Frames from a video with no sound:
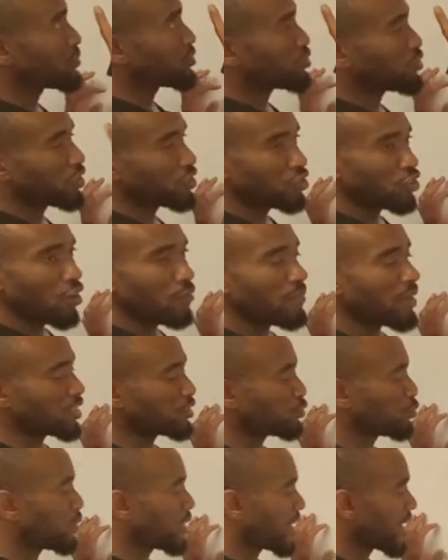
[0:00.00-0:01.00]

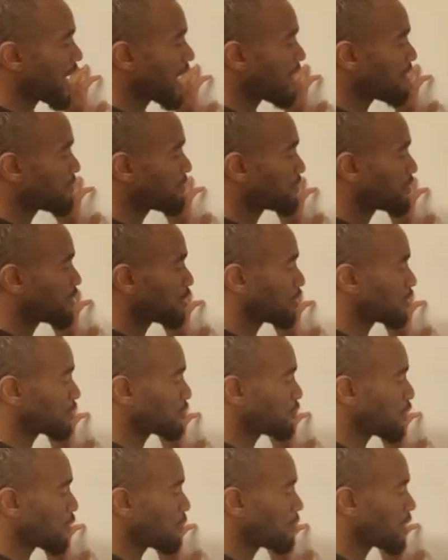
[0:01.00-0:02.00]
trigonometry, we have the
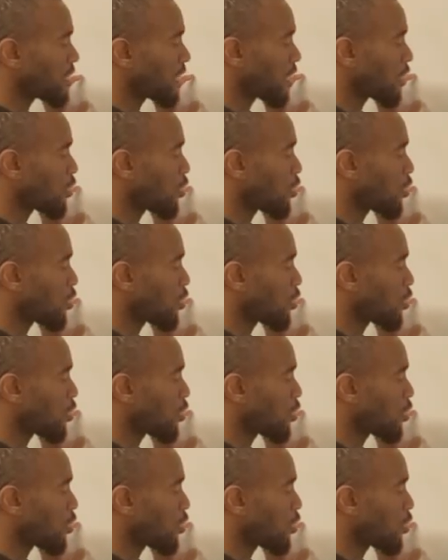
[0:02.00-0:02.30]
formula